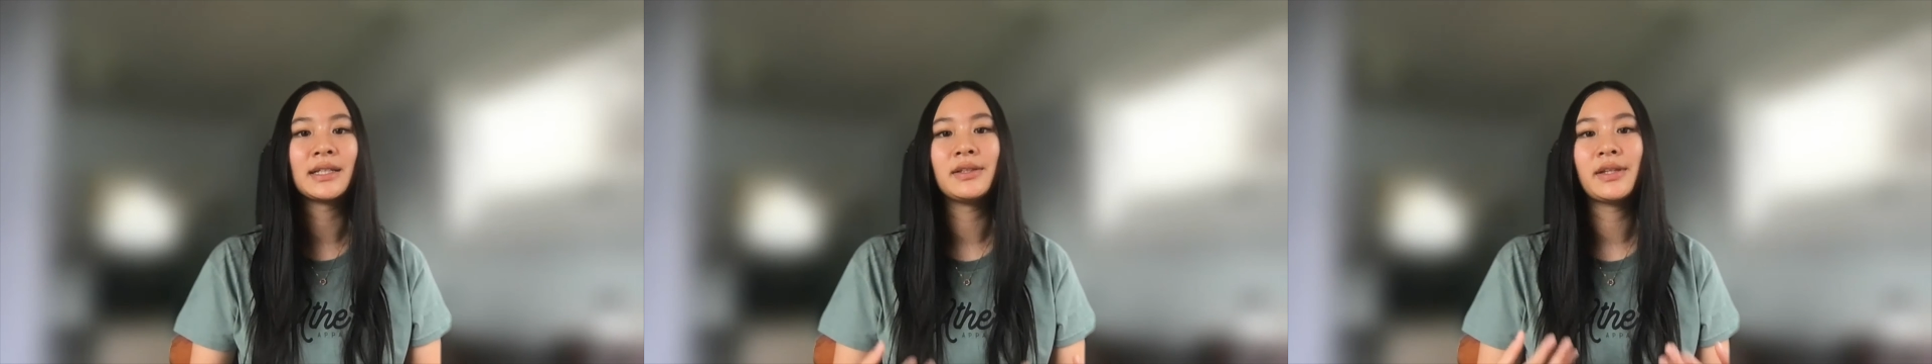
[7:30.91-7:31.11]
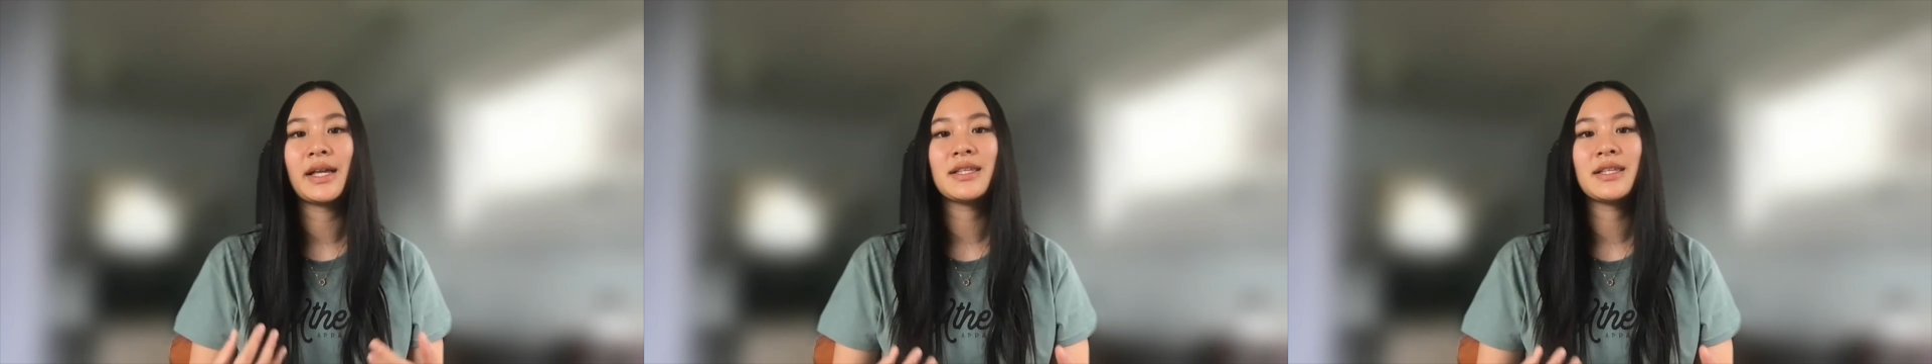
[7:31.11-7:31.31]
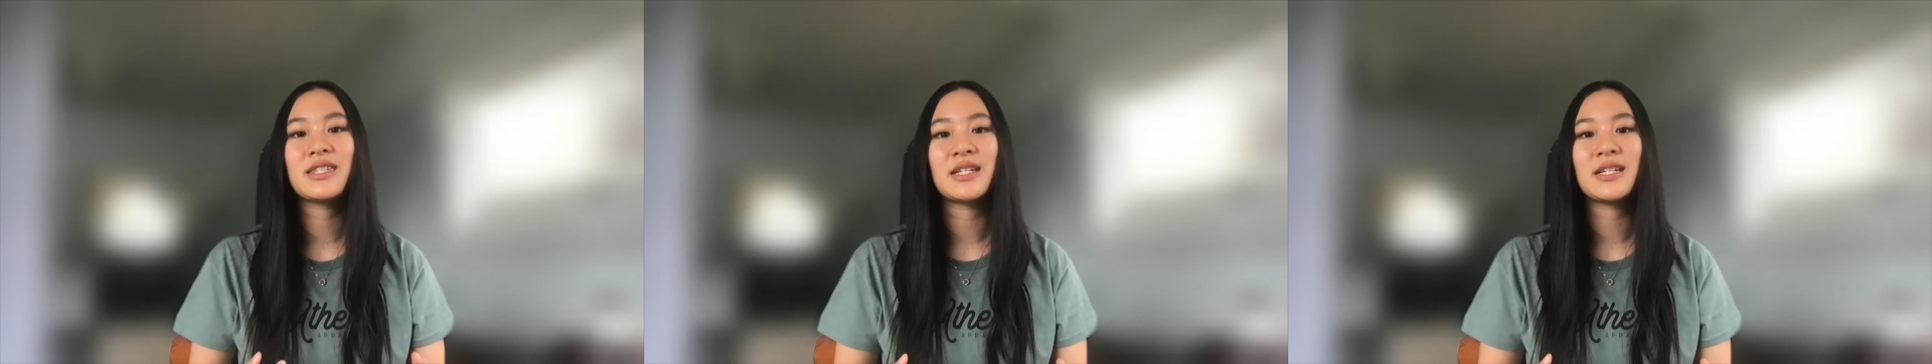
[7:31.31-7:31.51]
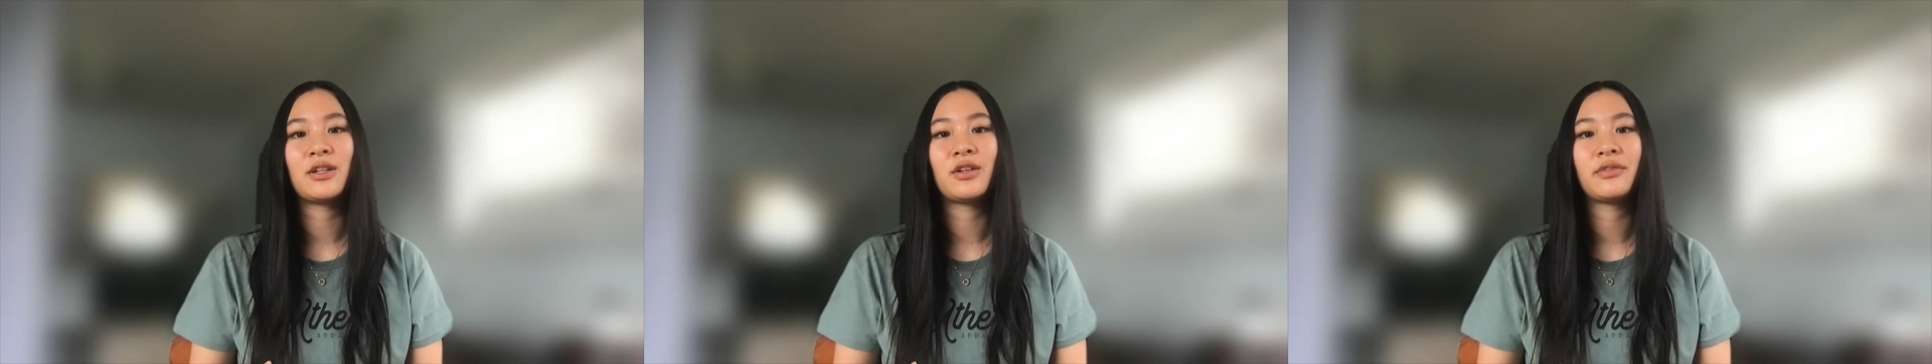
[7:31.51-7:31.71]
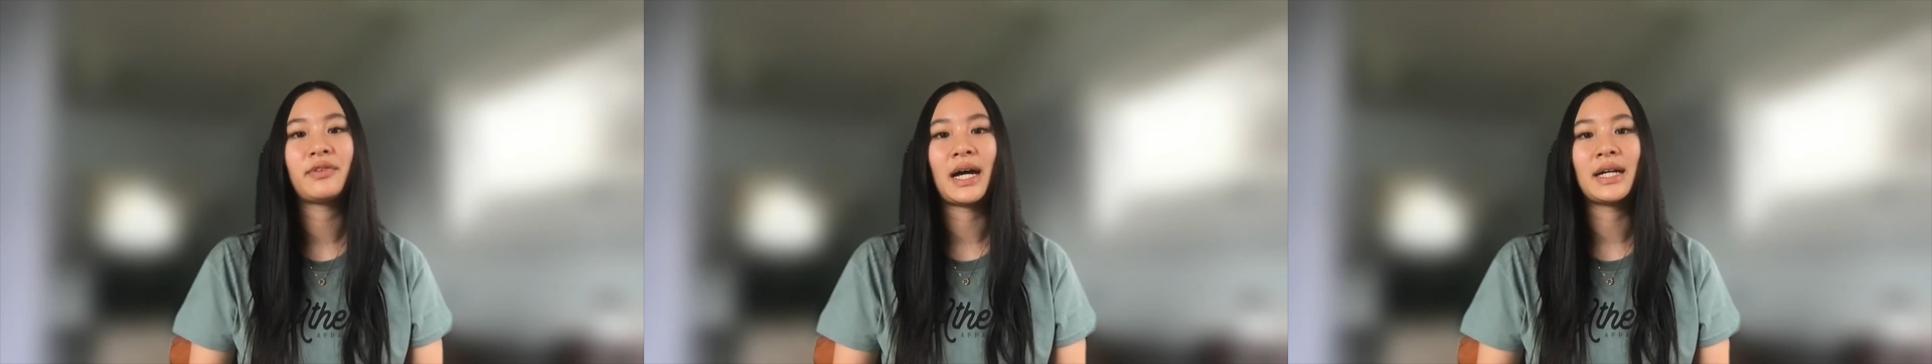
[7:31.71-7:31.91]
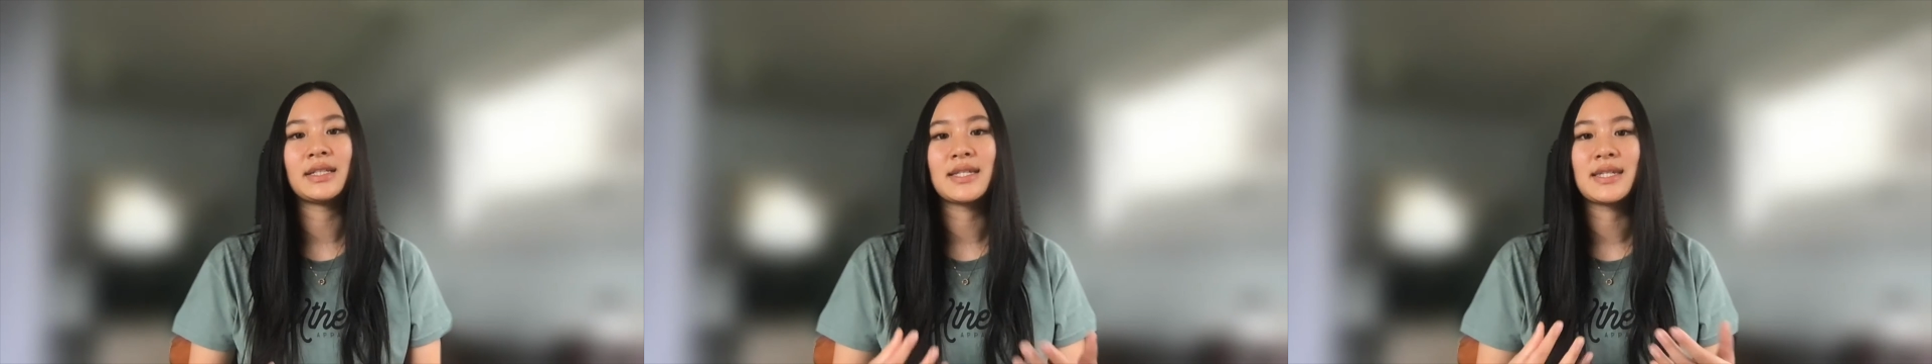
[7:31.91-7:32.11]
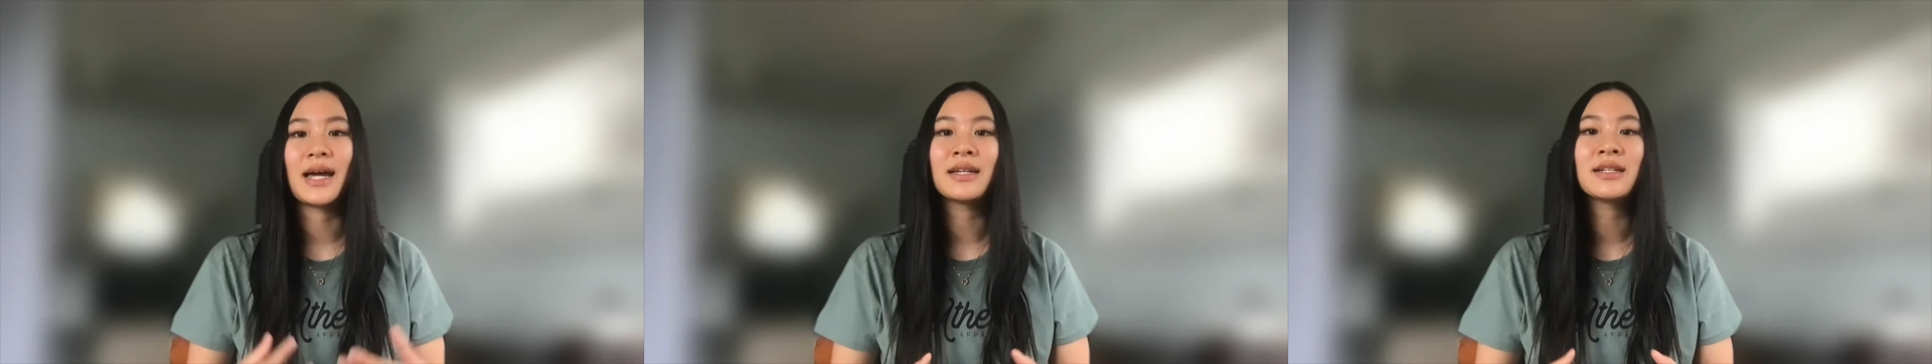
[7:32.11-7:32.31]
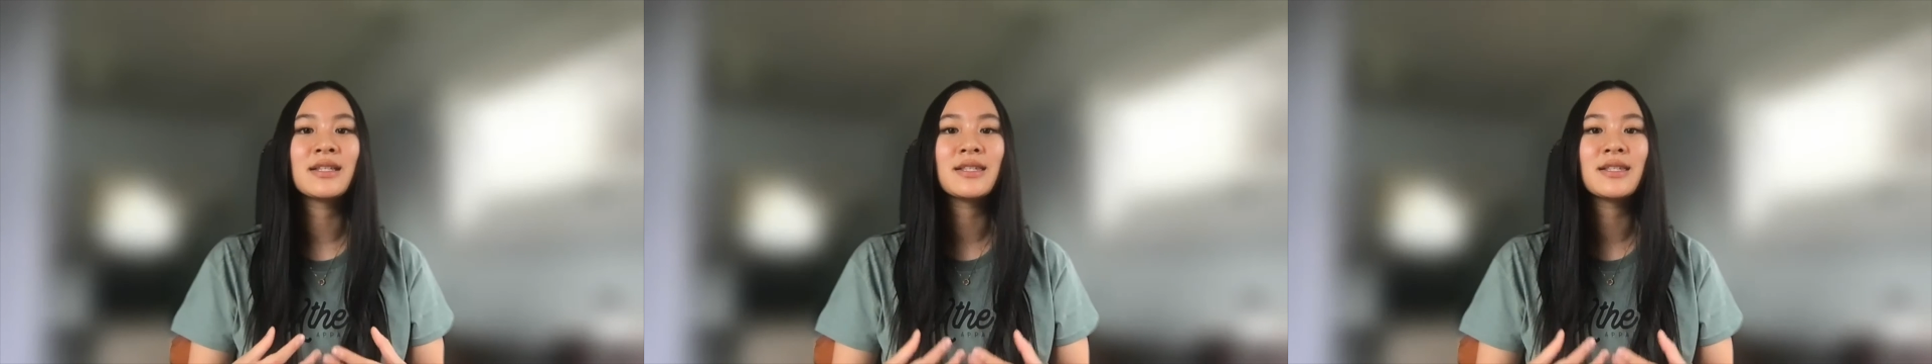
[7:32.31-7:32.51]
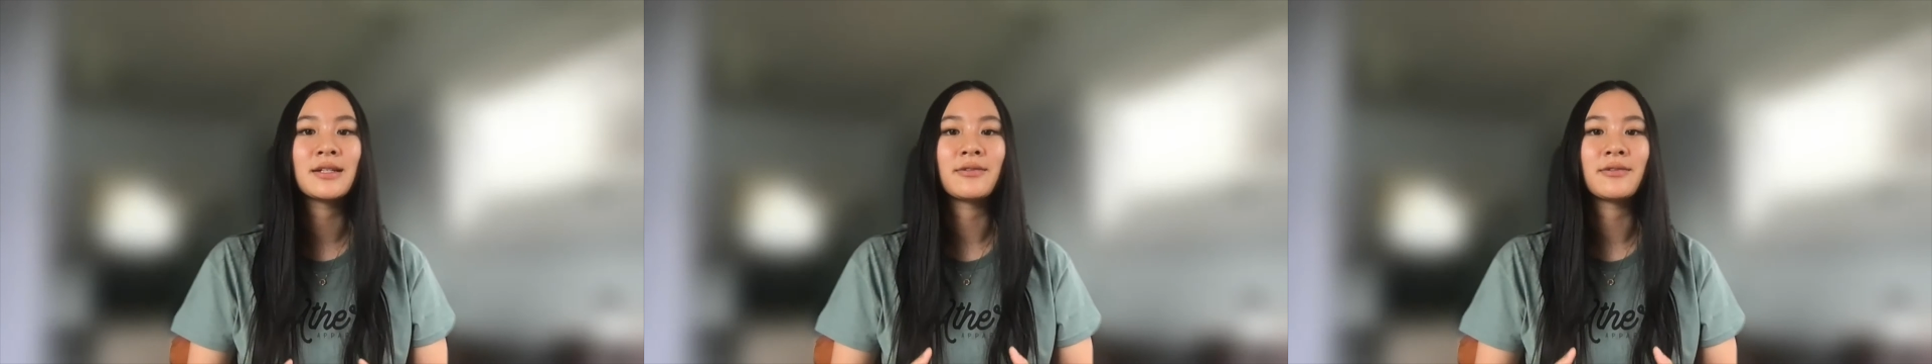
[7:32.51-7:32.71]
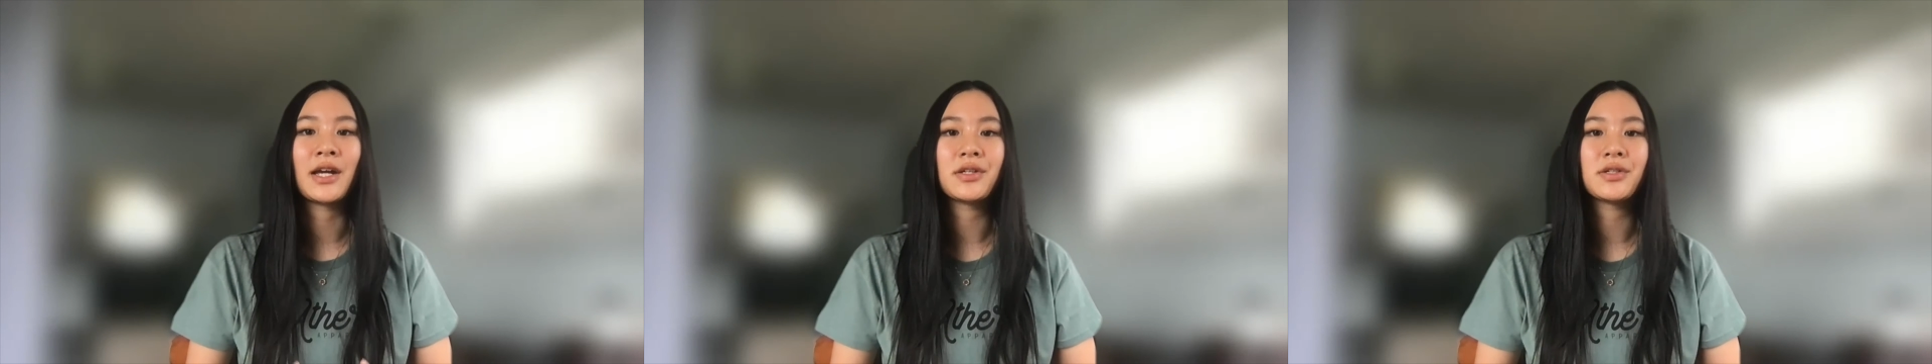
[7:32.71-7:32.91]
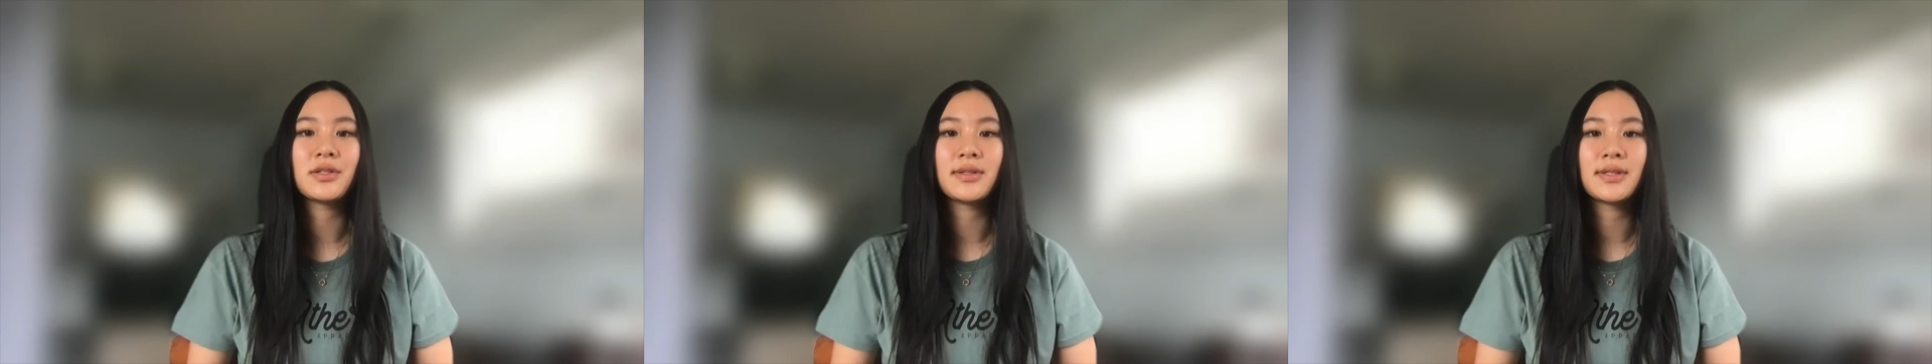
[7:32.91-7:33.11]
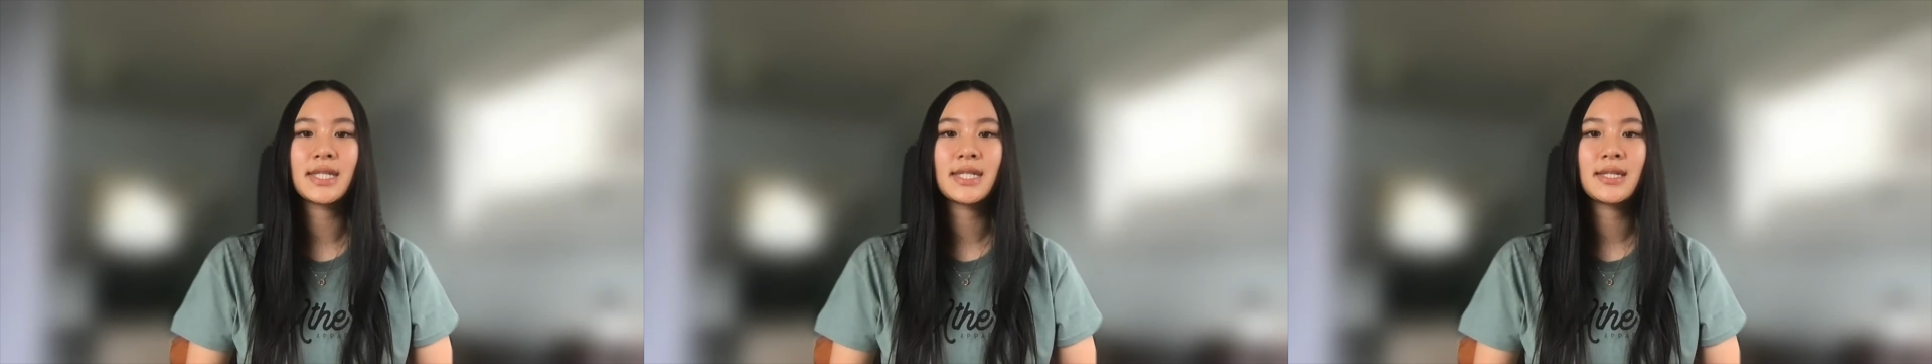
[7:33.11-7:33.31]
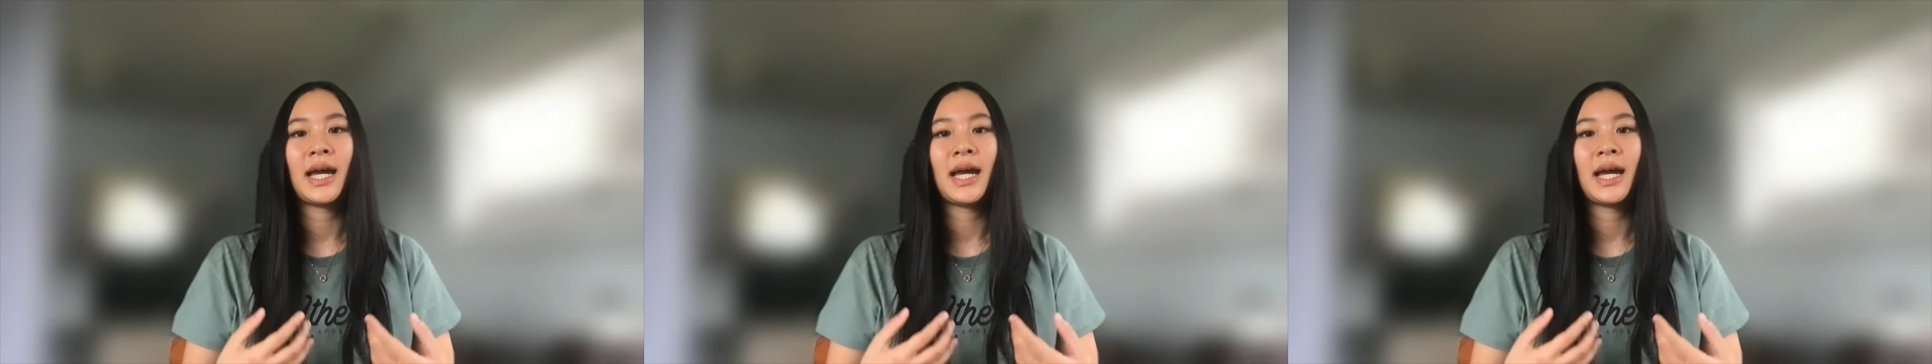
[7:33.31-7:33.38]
a lens to unify design considerations,